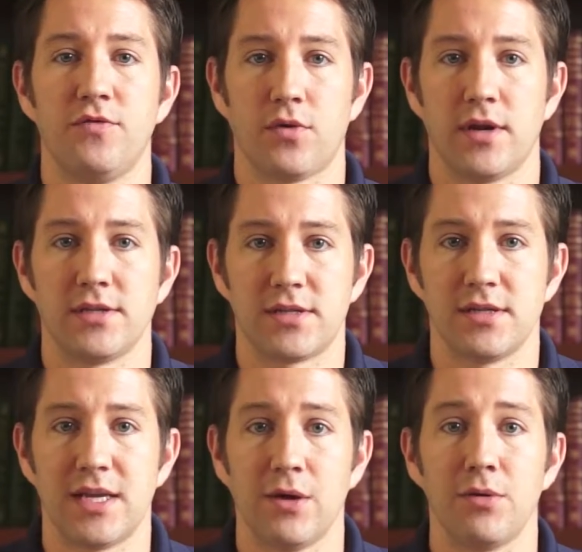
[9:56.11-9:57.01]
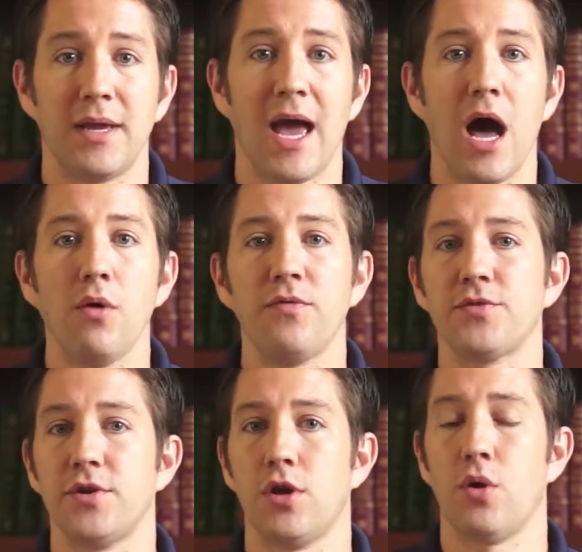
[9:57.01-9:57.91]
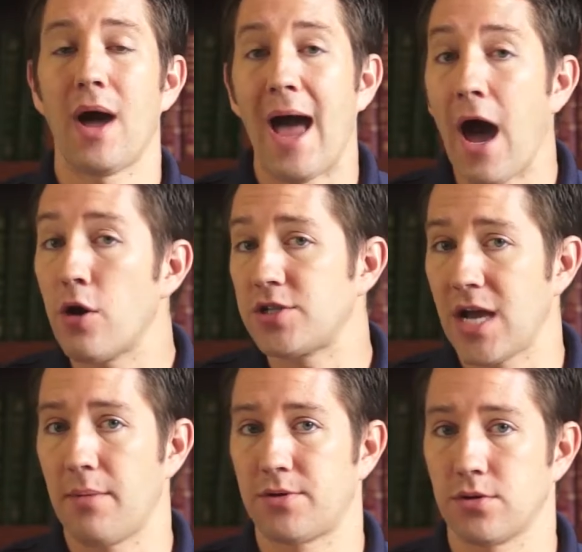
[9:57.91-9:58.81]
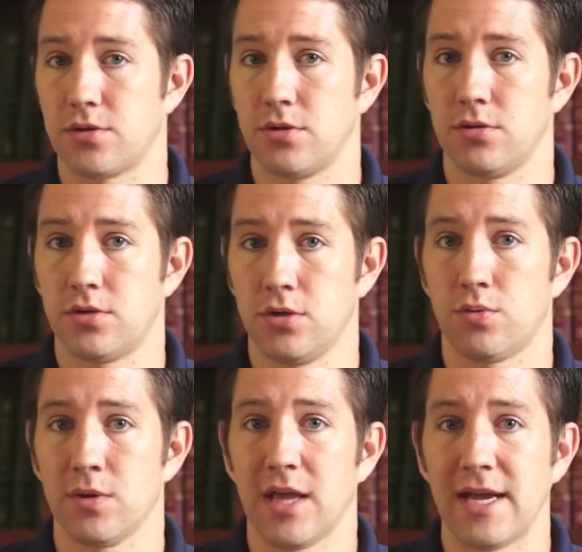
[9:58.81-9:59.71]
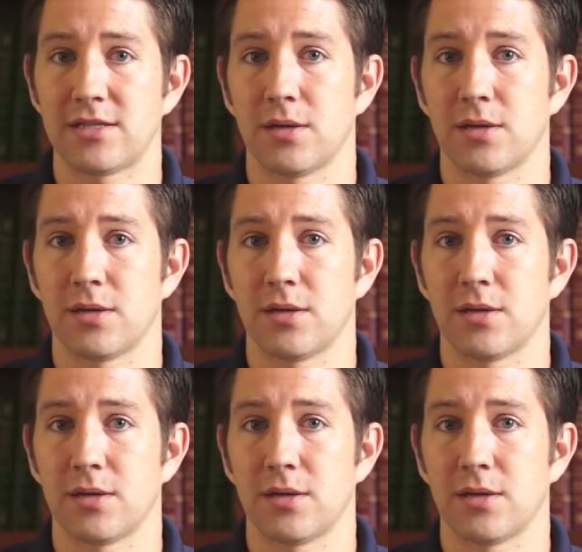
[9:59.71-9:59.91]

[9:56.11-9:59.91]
for instance, it would be helpful to know how chapter 2 relates